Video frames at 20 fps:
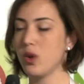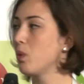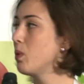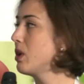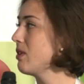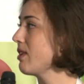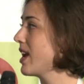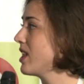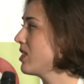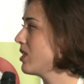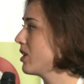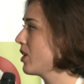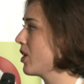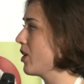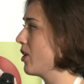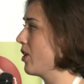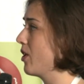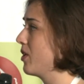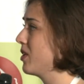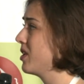We write the
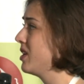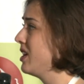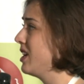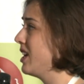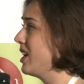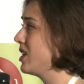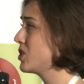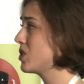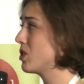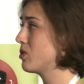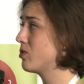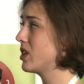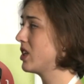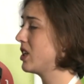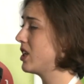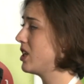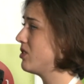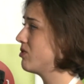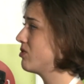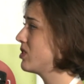code. It's a
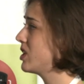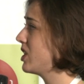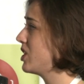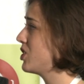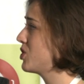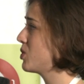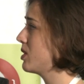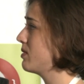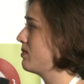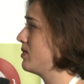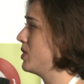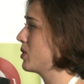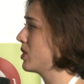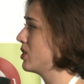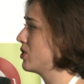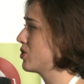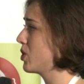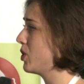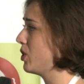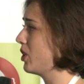really, really short view
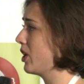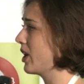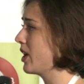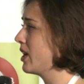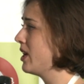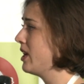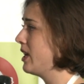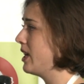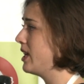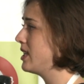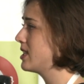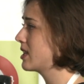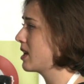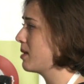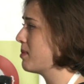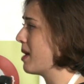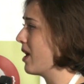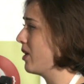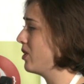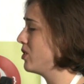controller. It's
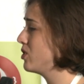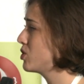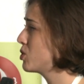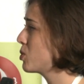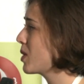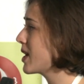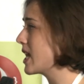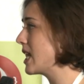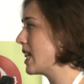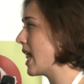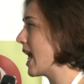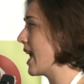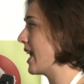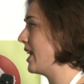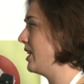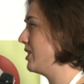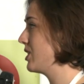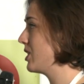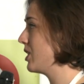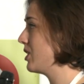about 20
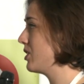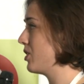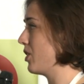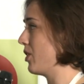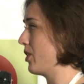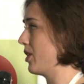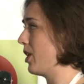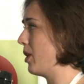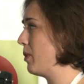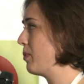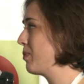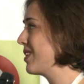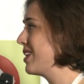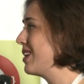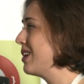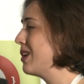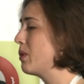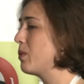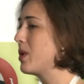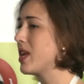lines total.
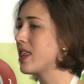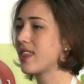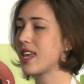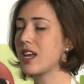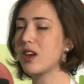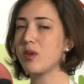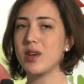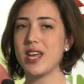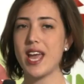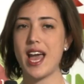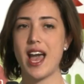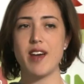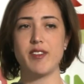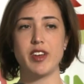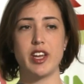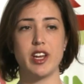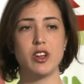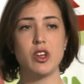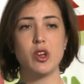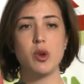We think we have
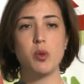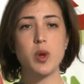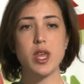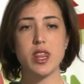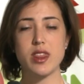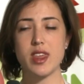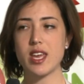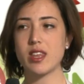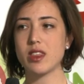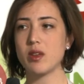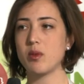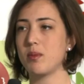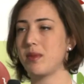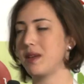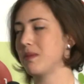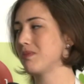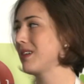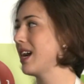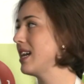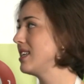it. We think that when
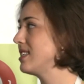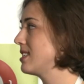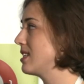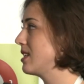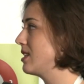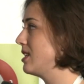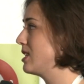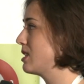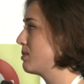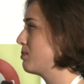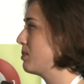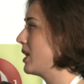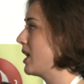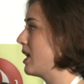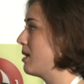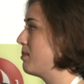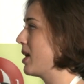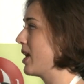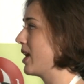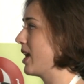we press this
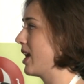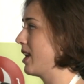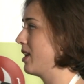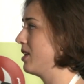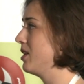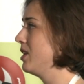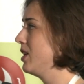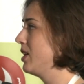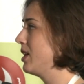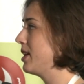play button,